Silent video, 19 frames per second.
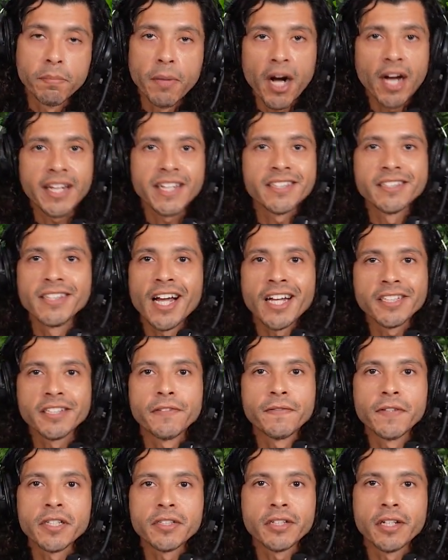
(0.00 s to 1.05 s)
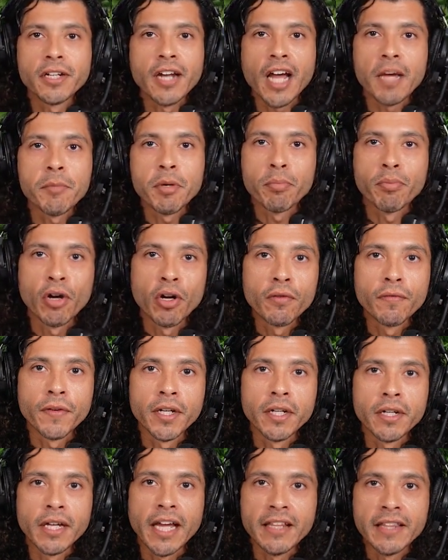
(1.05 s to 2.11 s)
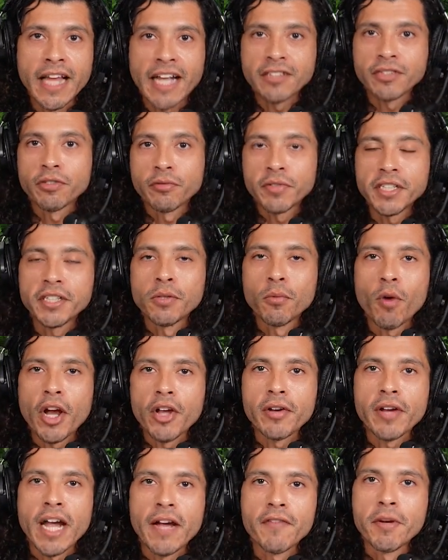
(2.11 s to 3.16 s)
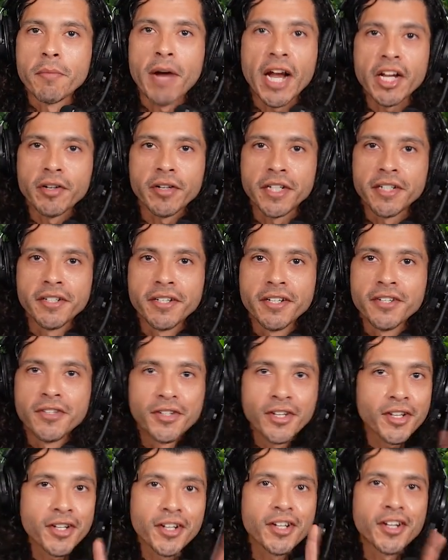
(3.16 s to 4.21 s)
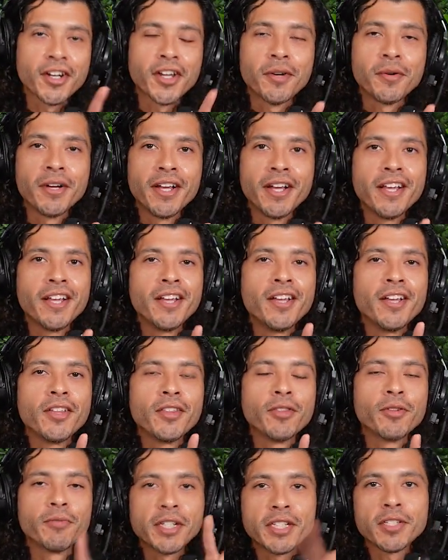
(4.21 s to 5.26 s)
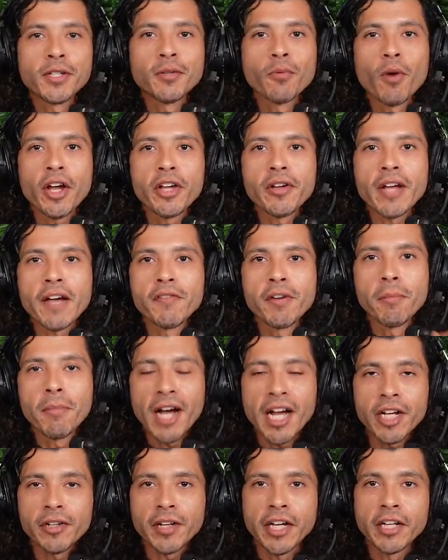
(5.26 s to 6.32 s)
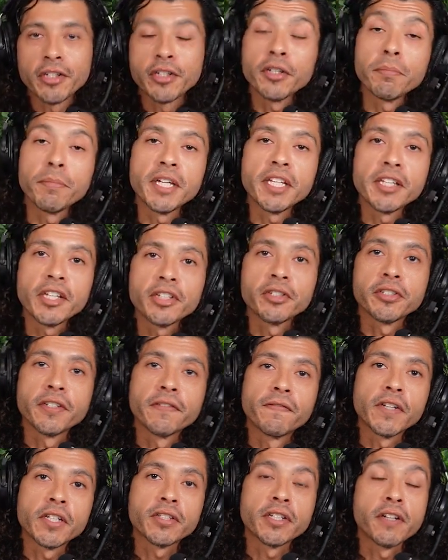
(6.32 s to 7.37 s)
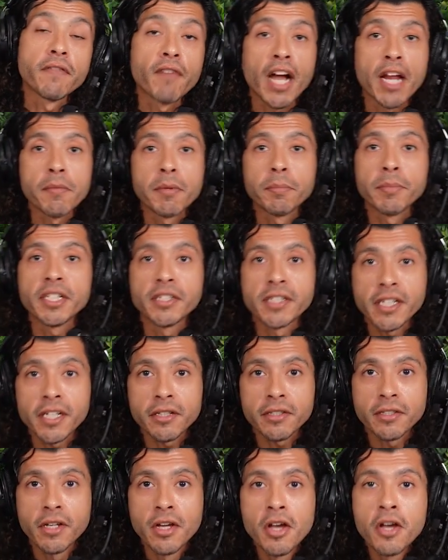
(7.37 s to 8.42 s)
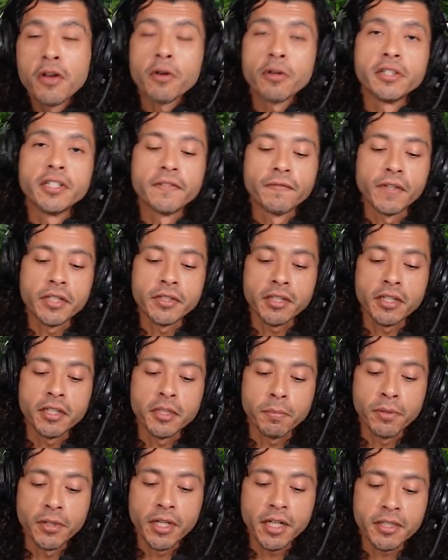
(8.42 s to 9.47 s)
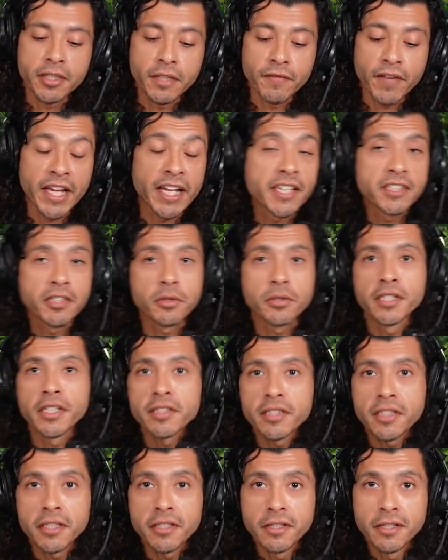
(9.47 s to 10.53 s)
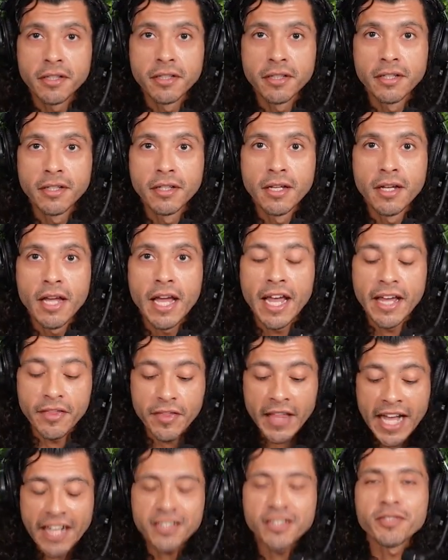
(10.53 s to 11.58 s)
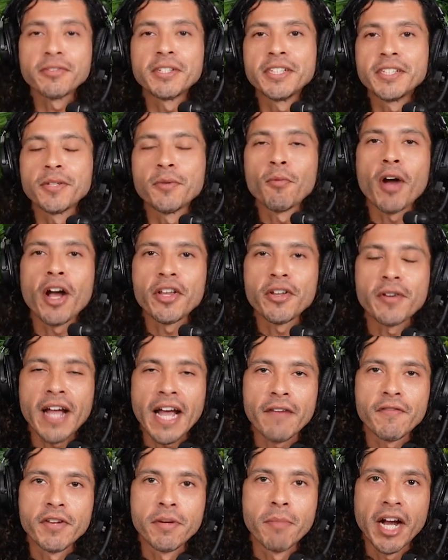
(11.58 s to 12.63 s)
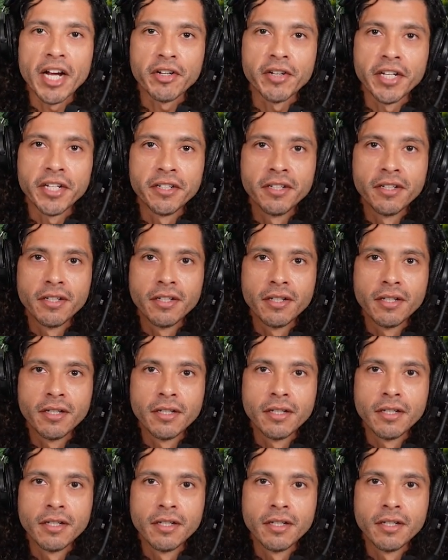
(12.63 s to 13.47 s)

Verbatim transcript: Your body is not deficient in ibuprofen, and that's the reason why you're having a migraine. No, no, no, no. The reason why you're having a migraine could be that you're deficient in vitamin B6, or you're deficient in the production of N-acetylcysteine. And that's the reason why you're having a migraine.